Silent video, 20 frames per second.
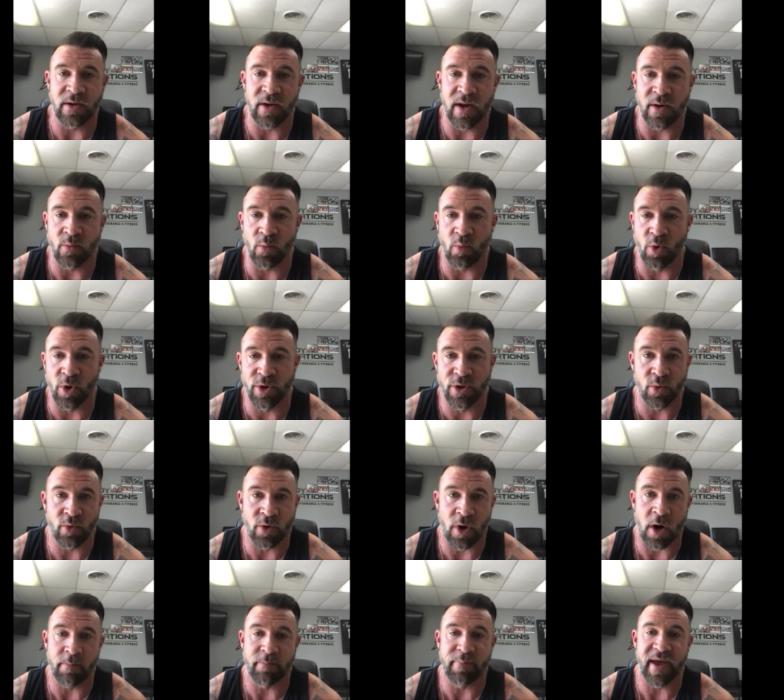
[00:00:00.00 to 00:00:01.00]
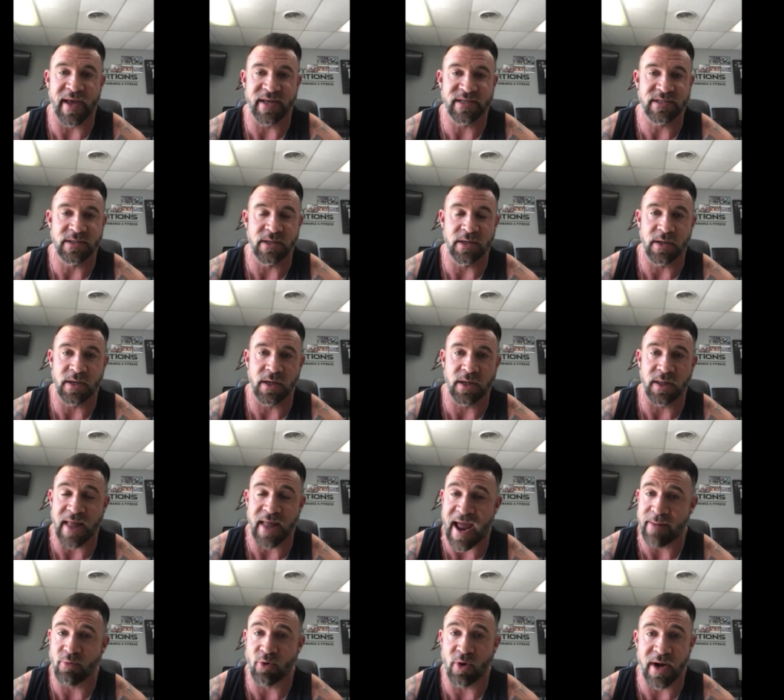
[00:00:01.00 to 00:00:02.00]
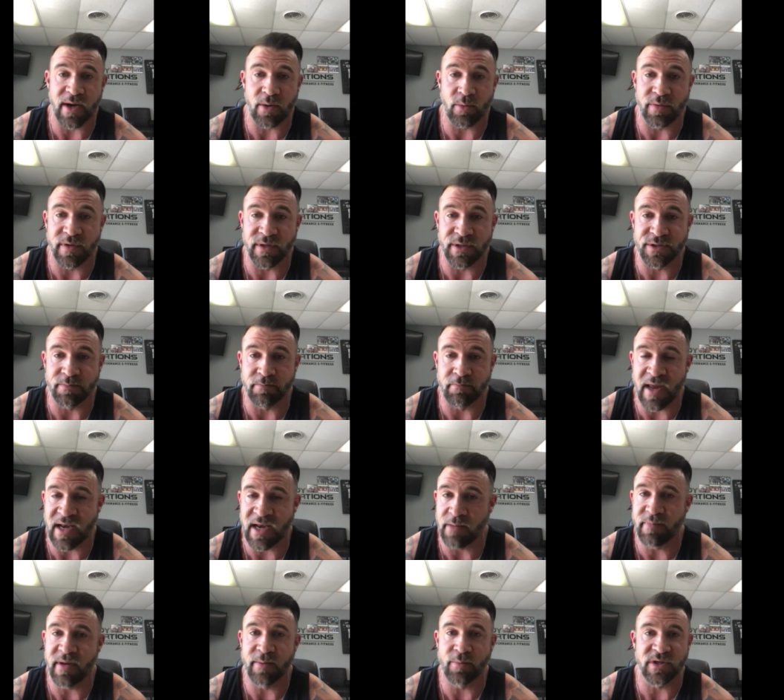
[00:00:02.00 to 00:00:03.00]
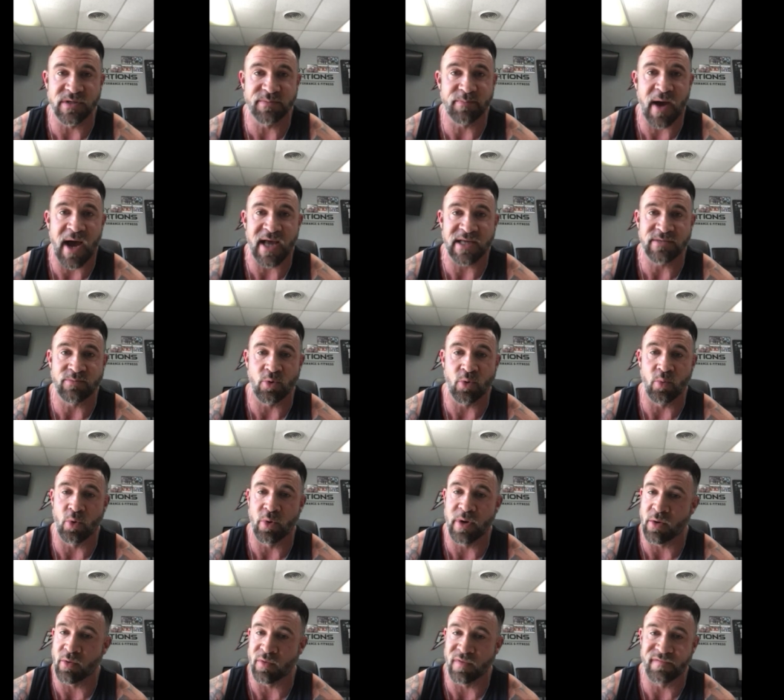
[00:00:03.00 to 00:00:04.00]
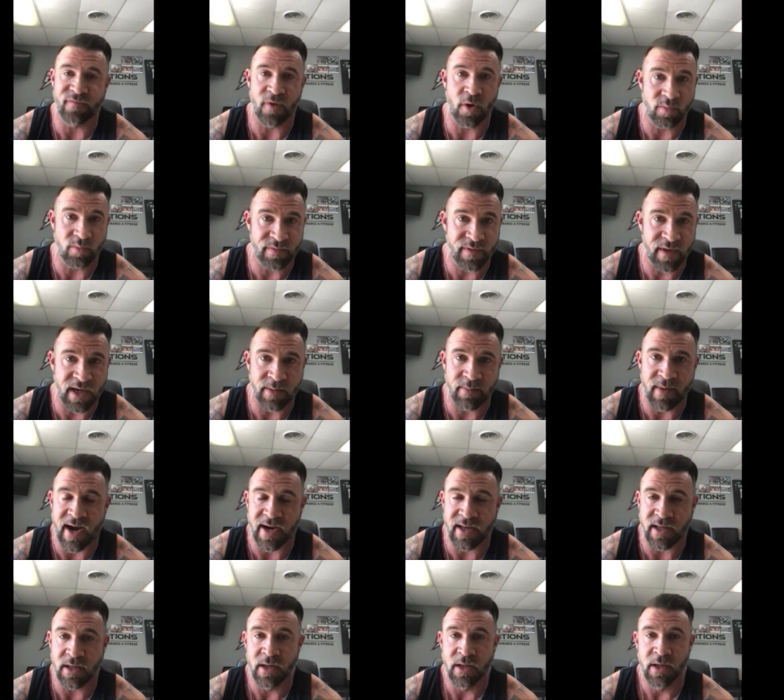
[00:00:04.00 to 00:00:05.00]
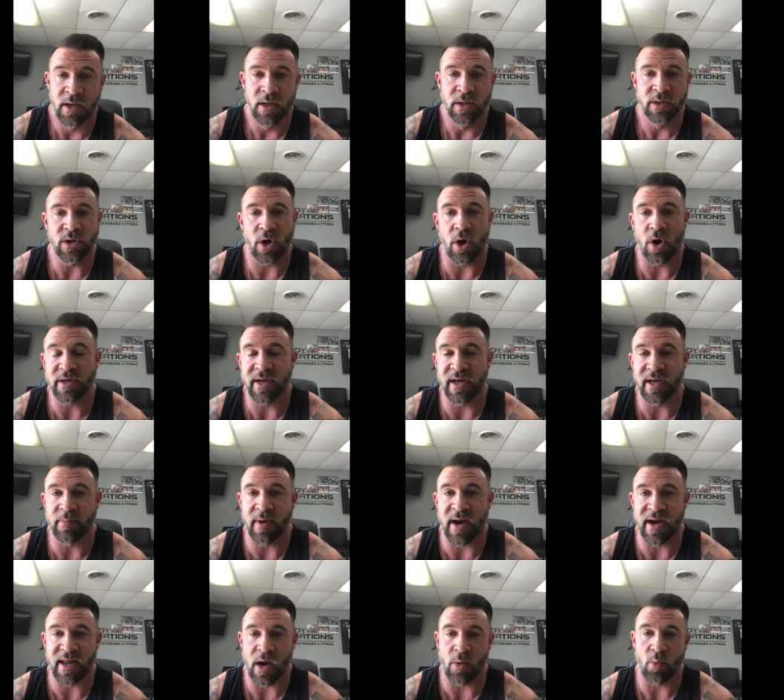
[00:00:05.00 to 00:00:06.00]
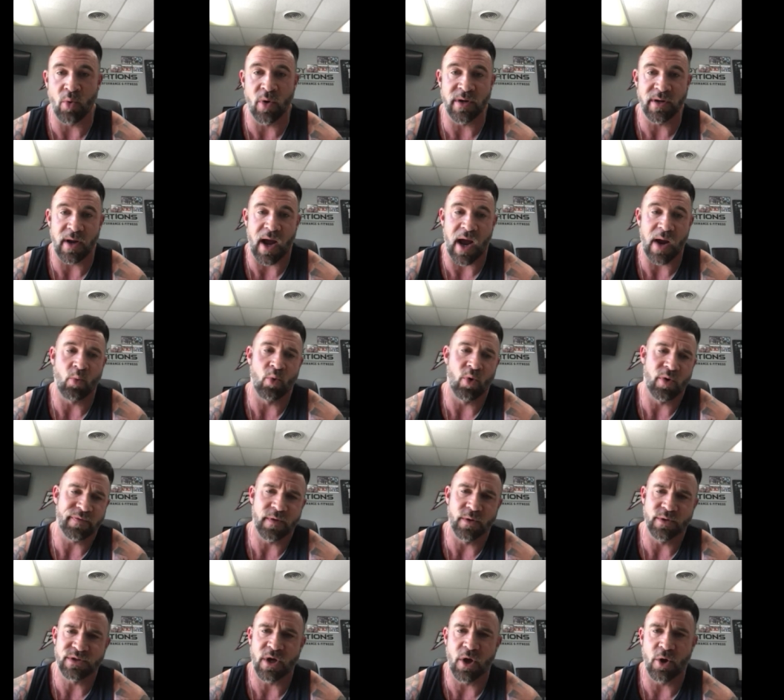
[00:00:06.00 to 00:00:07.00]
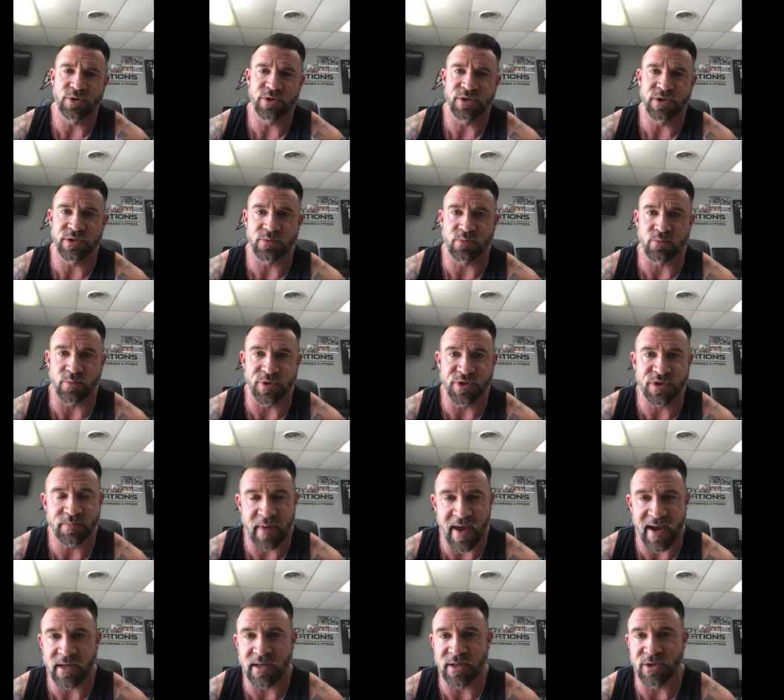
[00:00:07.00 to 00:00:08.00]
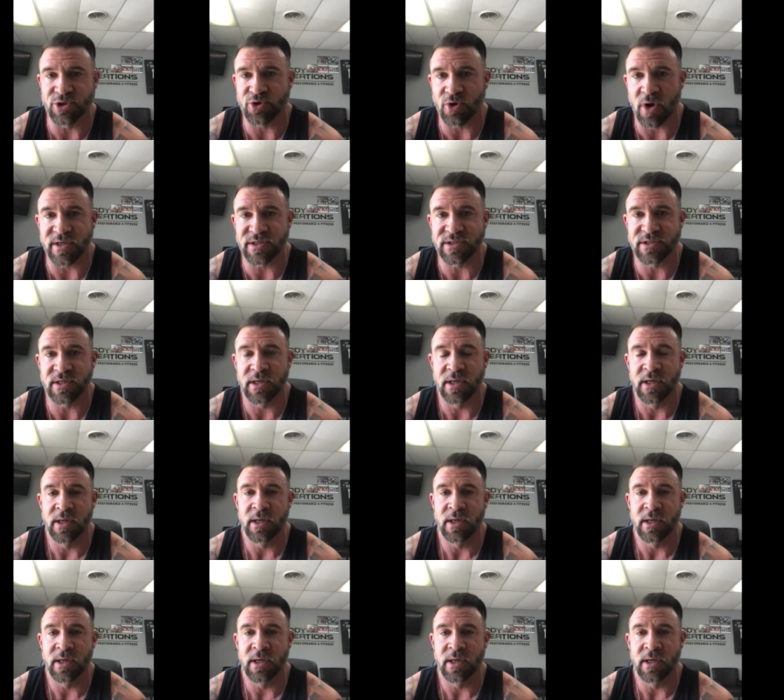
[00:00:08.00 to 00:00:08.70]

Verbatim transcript: And we're doing our best to collaborate with as many people as possible. We'll get on the phone with anybody, talk to anybody. I want those coaches' respect and trust.